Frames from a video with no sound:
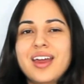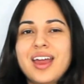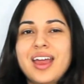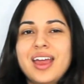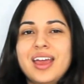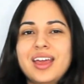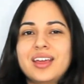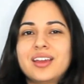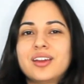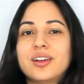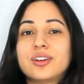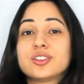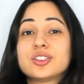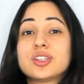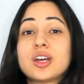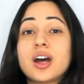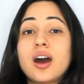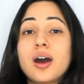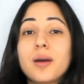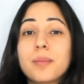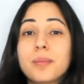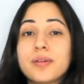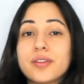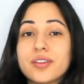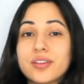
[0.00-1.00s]
and on
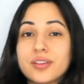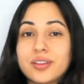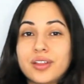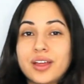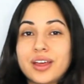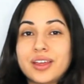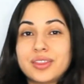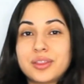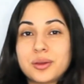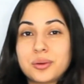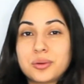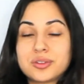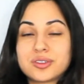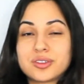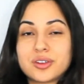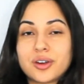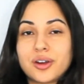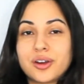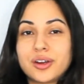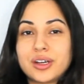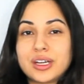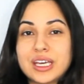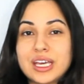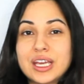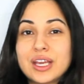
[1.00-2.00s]
top of the light that was
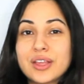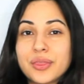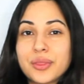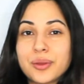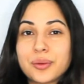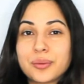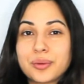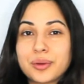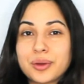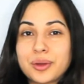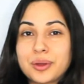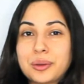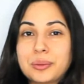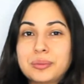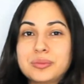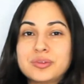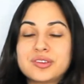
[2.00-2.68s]
already in the room,